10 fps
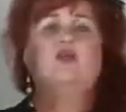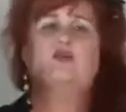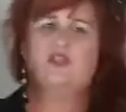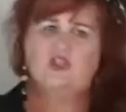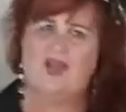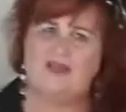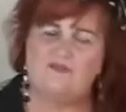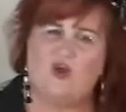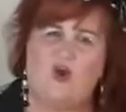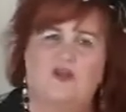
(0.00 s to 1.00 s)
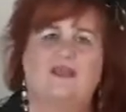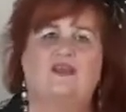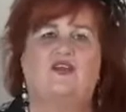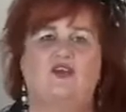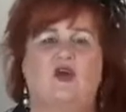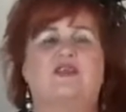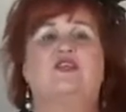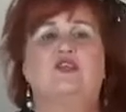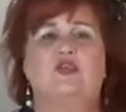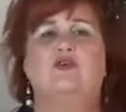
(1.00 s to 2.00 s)
you're a child of God, and I know
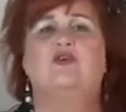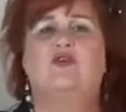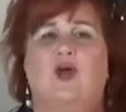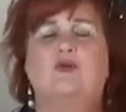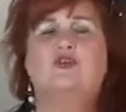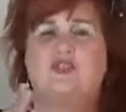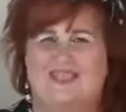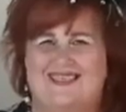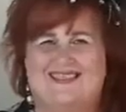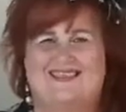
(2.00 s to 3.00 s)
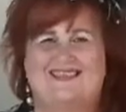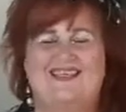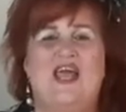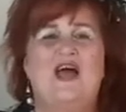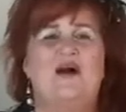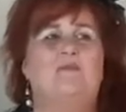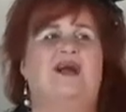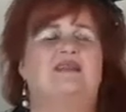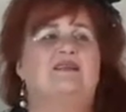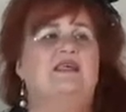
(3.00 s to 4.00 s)
that you know Jesus,
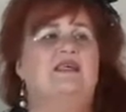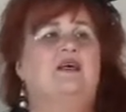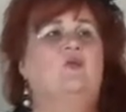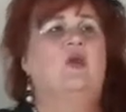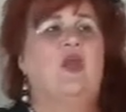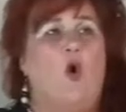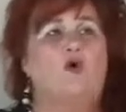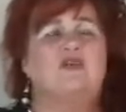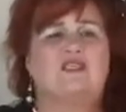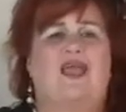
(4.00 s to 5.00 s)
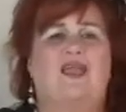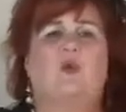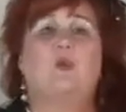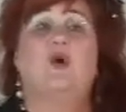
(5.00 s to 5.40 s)
but we all say we